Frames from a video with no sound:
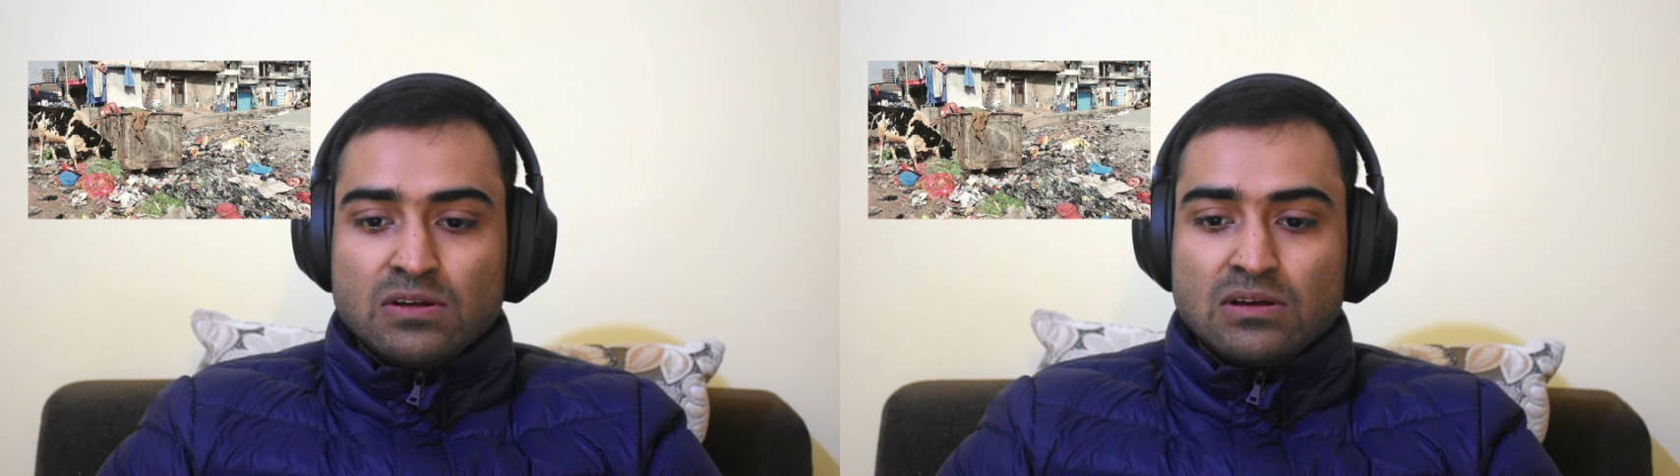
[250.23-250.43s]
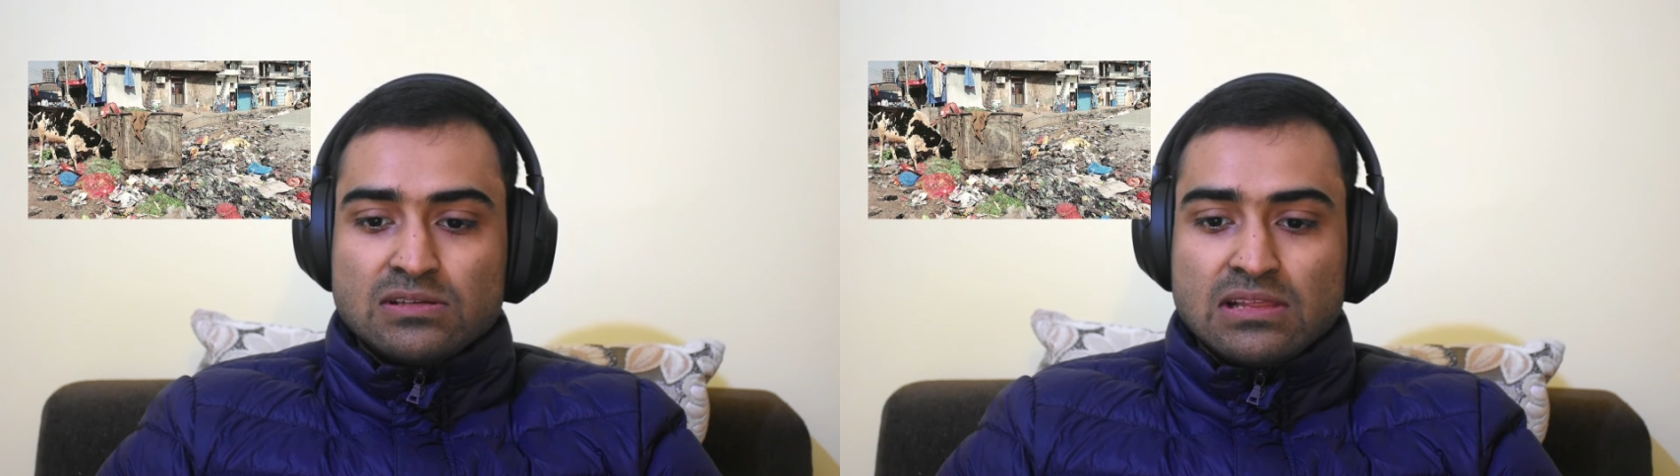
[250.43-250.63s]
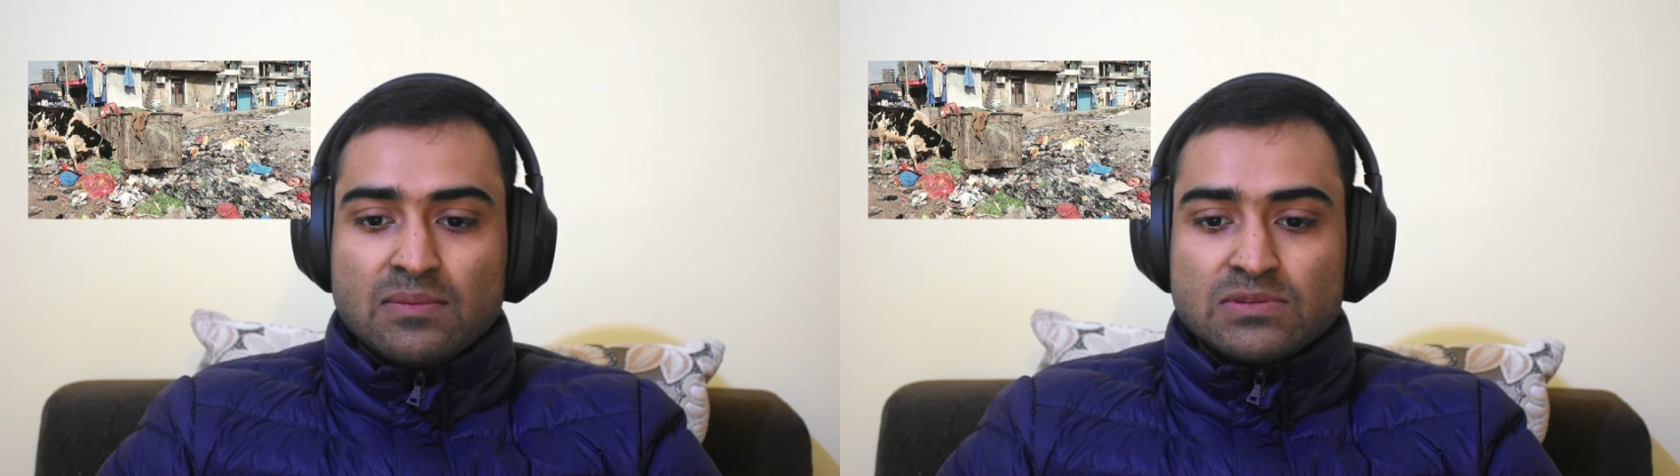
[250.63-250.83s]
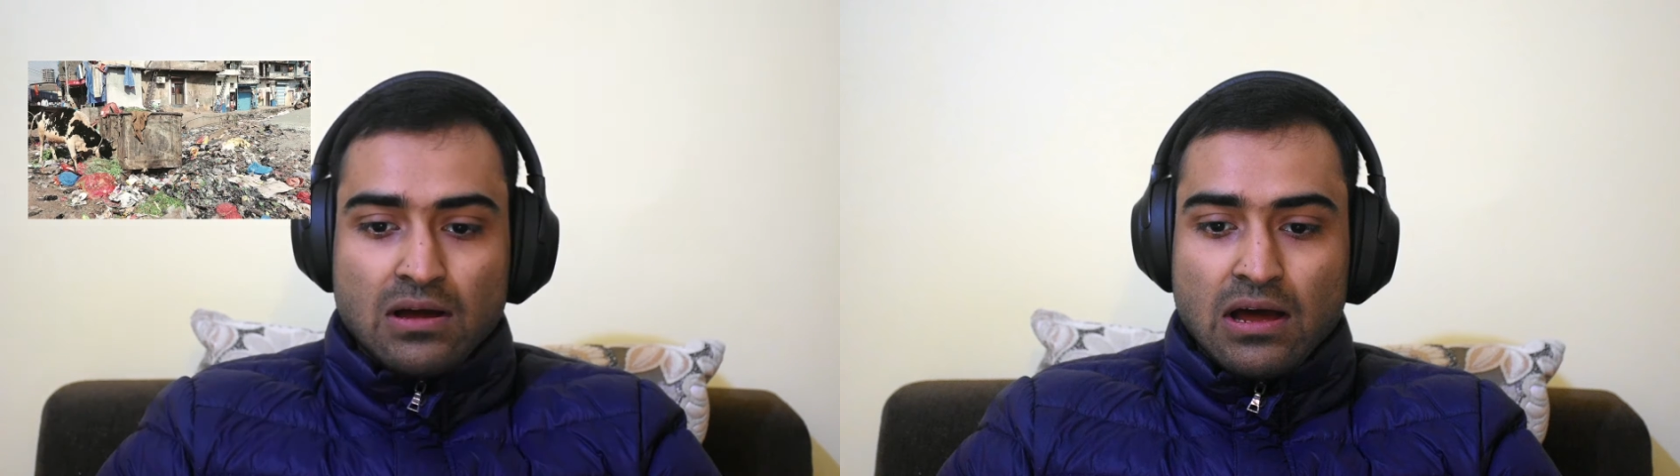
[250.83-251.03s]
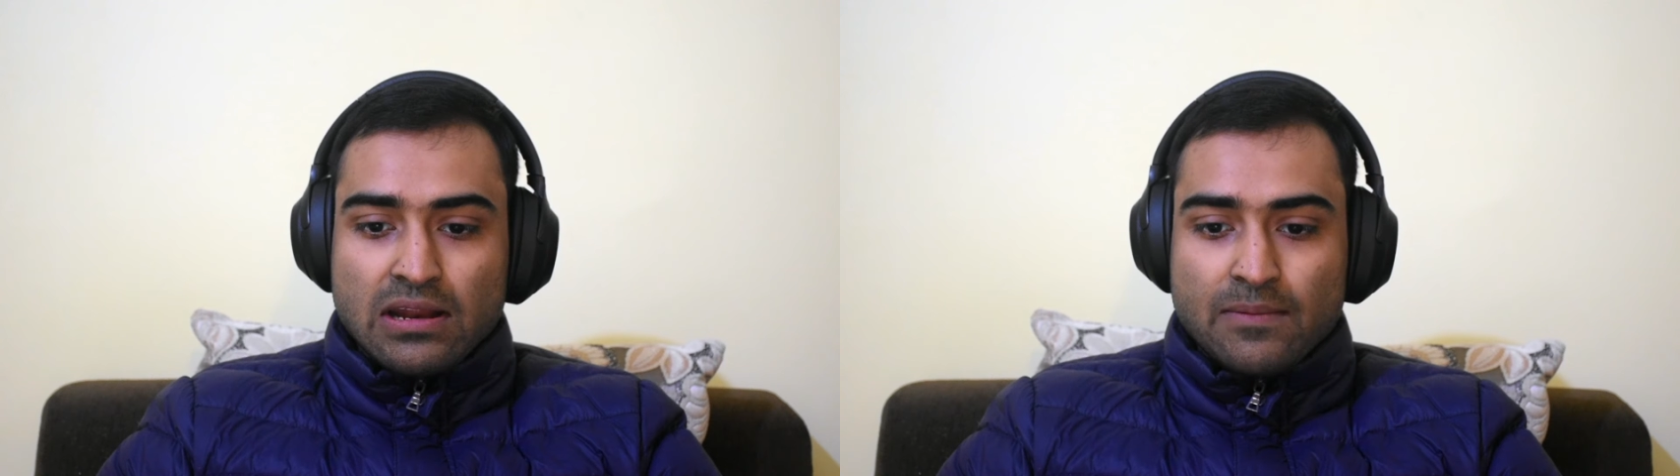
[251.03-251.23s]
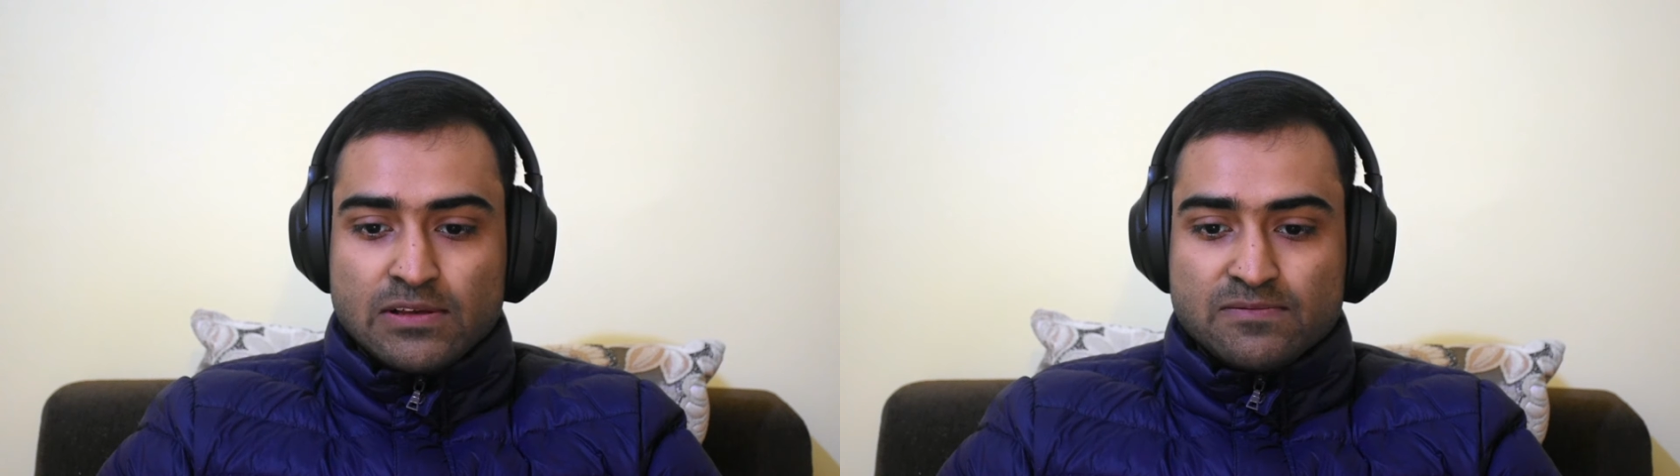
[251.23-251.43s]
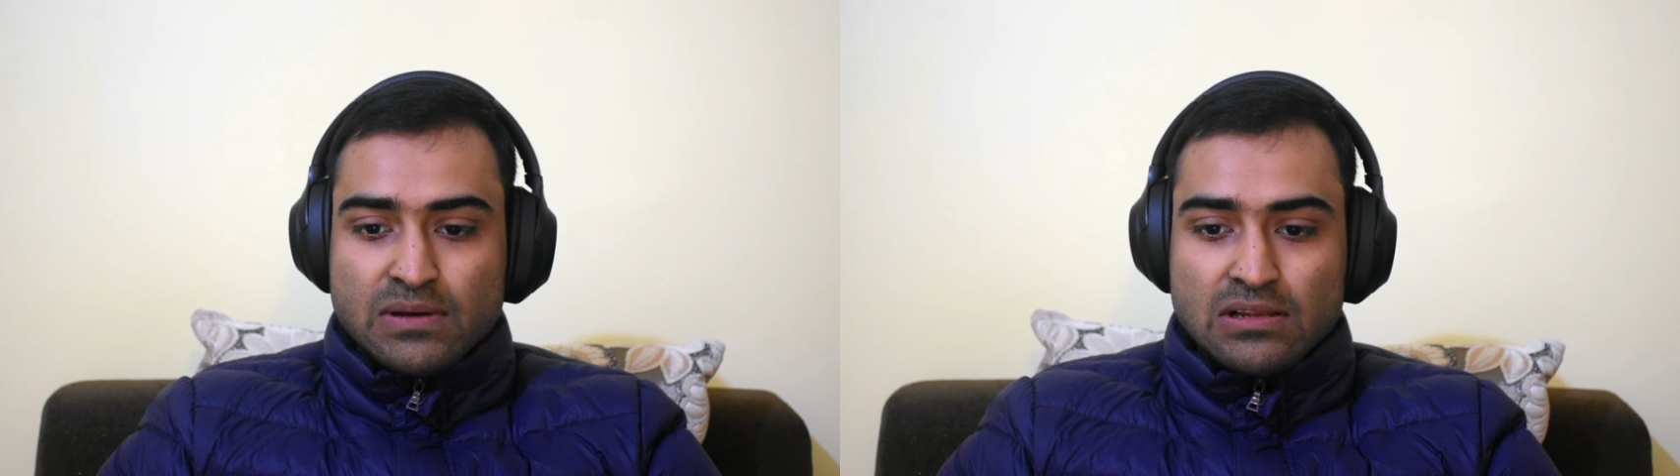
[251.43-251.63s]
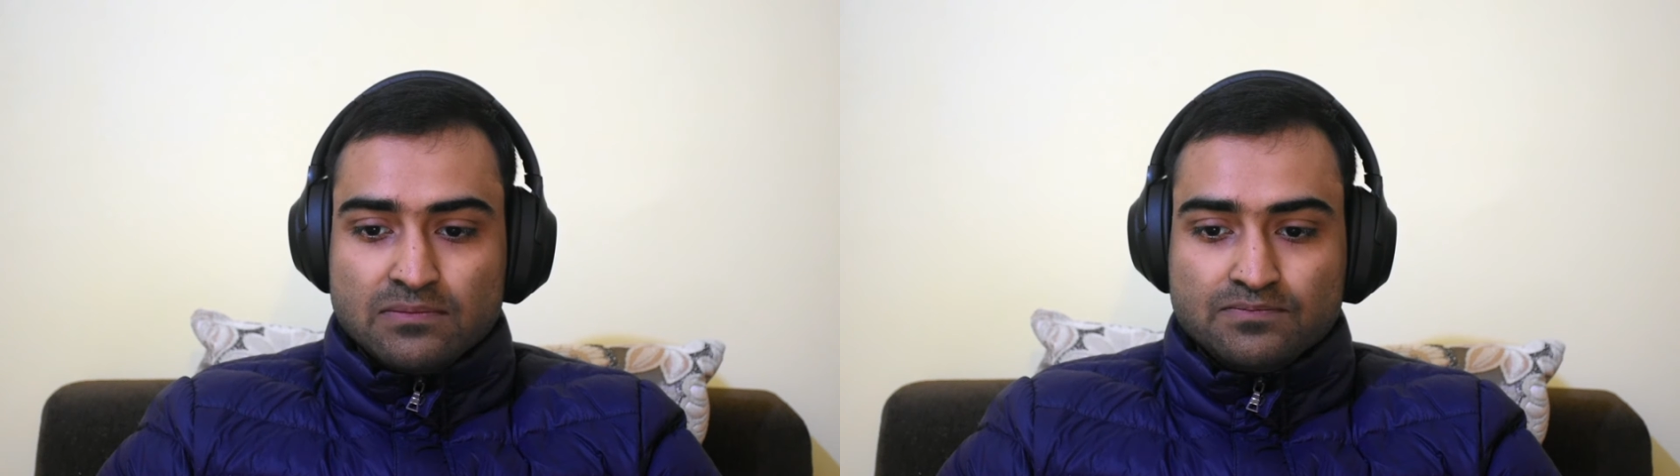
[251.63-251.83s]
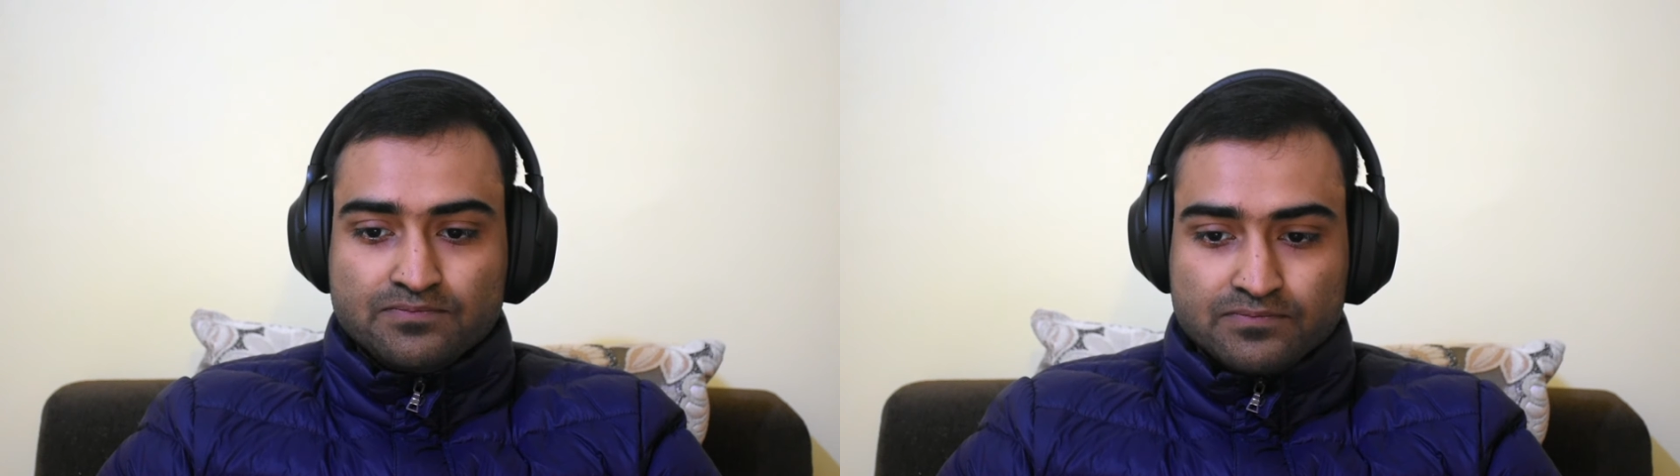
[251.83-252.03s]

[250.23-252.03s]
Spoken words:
slums are abysmal.